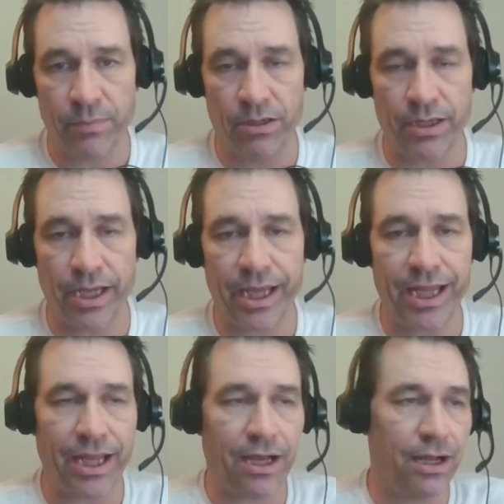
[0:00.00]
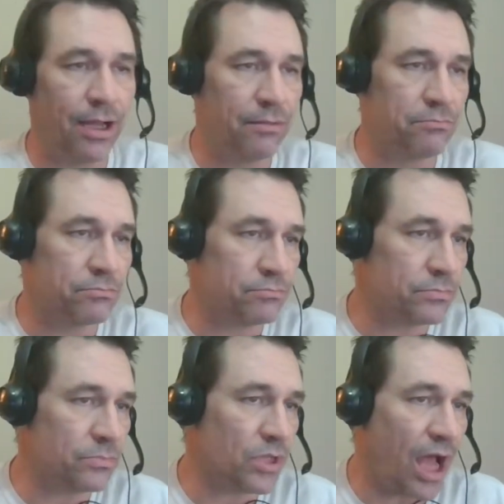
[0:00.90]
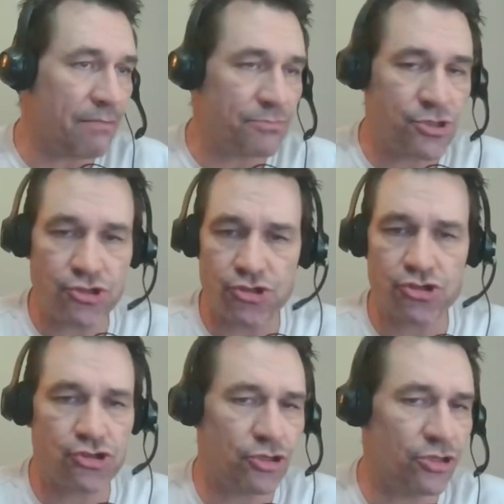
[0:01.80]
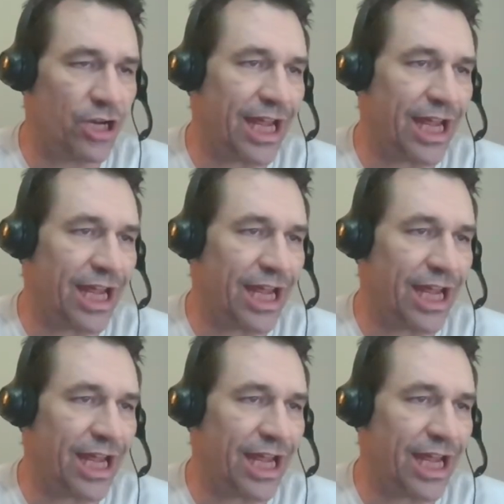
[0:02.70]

Okay. Um, I'm sure